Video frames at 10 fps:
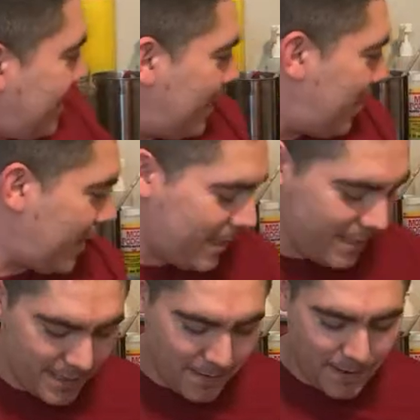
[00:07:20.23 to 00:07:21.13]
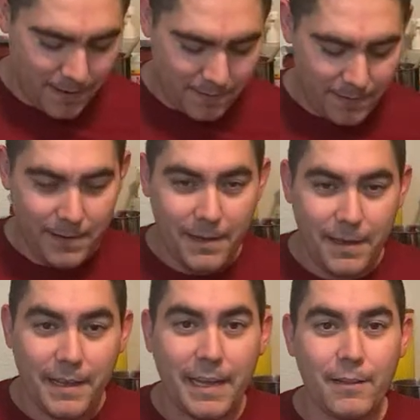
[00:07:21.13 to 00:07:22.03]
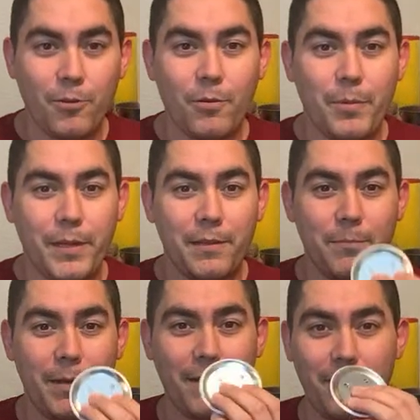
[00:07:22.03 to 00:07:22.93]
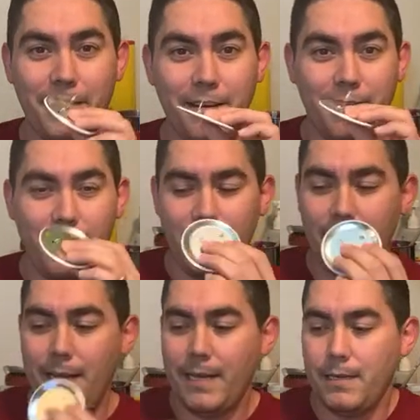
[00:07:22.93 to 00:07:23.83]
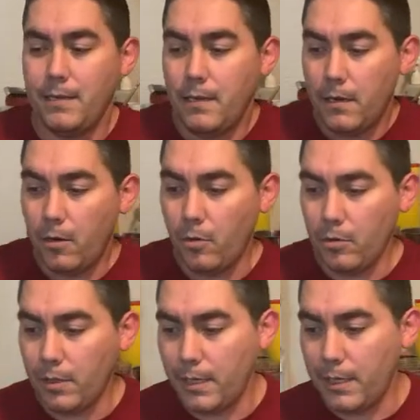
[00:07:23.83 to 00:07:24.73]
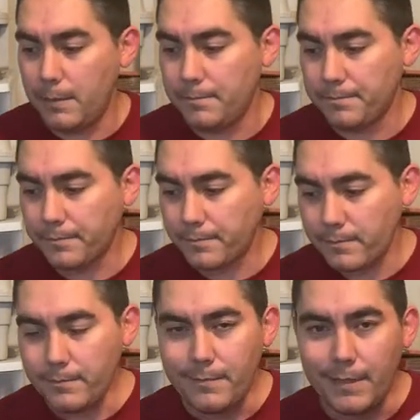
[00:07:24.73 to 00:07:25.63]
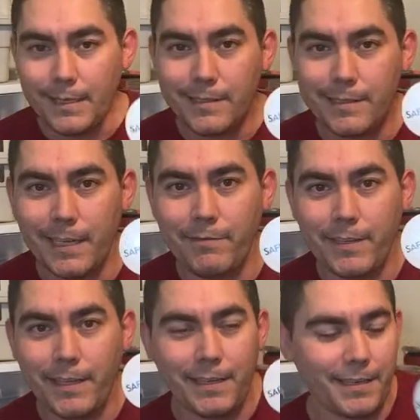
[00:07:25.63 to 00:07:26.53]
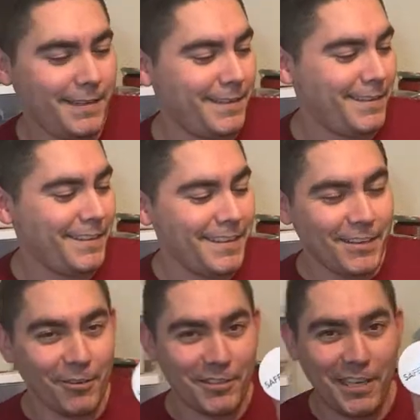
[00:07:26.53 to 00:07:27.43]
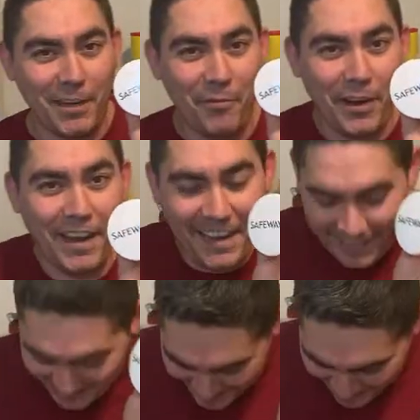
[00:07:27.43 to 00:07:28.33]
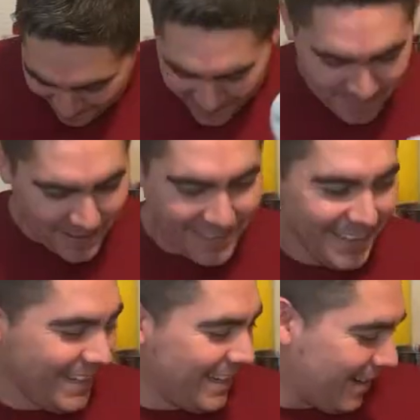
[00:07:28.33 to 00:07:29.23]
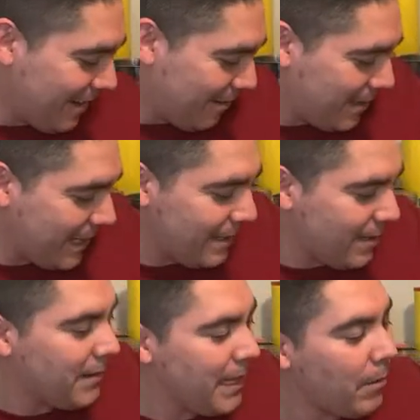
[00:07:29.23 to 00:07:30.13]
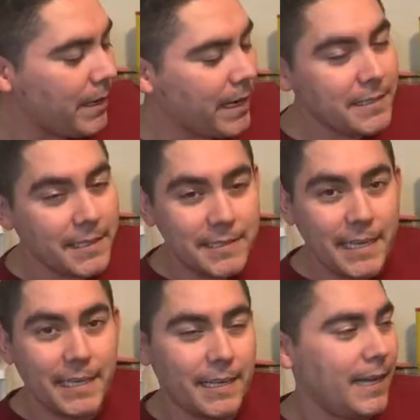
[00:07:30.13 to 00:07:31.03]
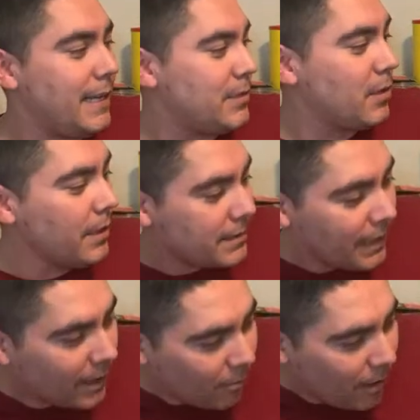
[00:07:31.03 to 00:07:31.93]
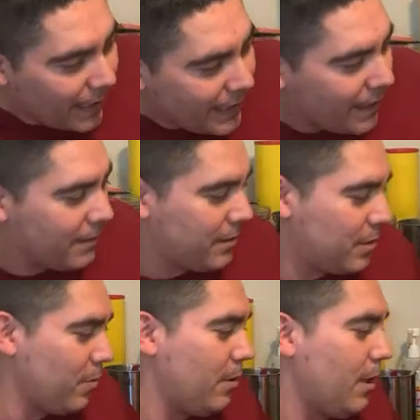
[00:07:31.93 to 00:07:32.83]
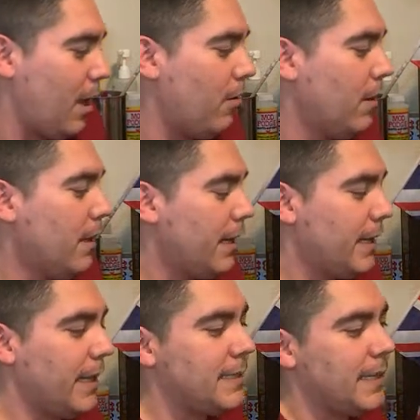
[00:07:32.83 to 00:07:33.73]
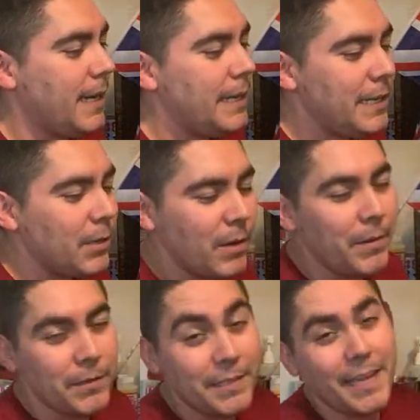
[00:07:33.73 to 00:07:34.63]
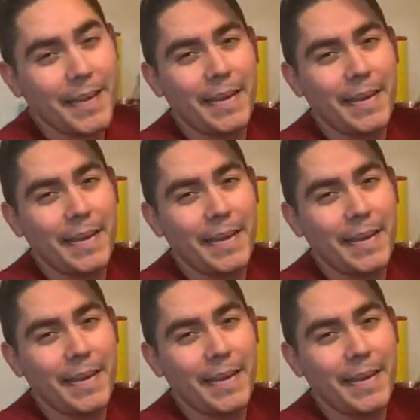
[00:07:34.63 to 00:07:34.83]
kind of pin. Here we go. Got a little pin on the back right here. Ha! Old safety or Safeway Safeway pin. All right, we'll get it going. That way you guys can see. It's only to like right here, so it's real low. And like I said, I need to rebuild this thing